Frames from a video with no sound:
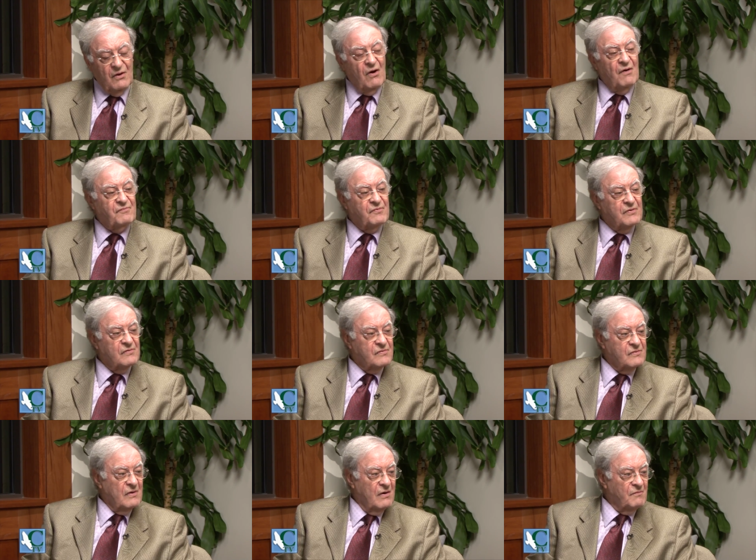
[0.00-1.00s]

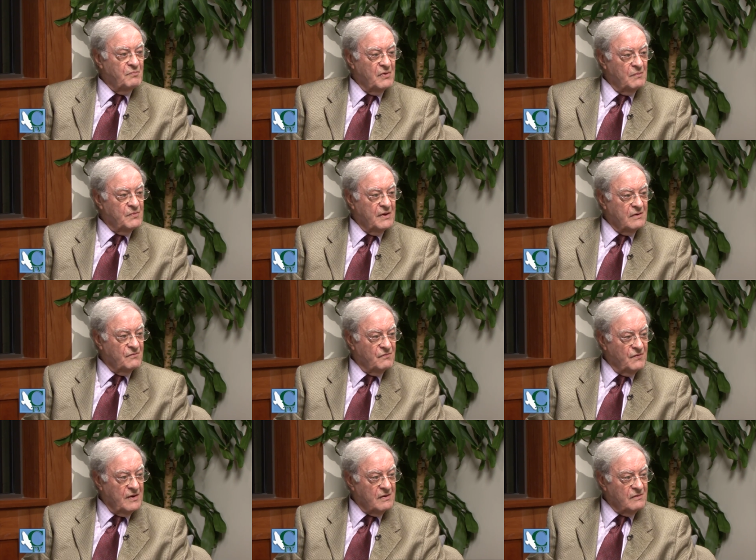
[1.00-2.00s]
Office of Public
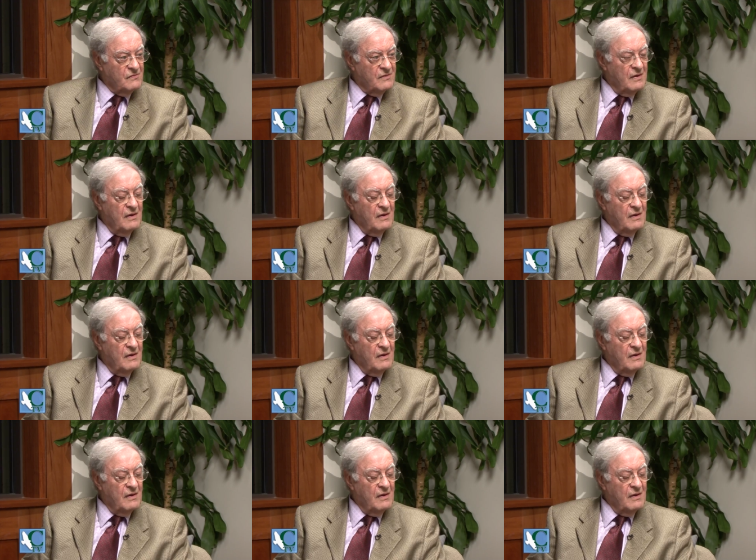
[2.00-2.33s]
Affairs,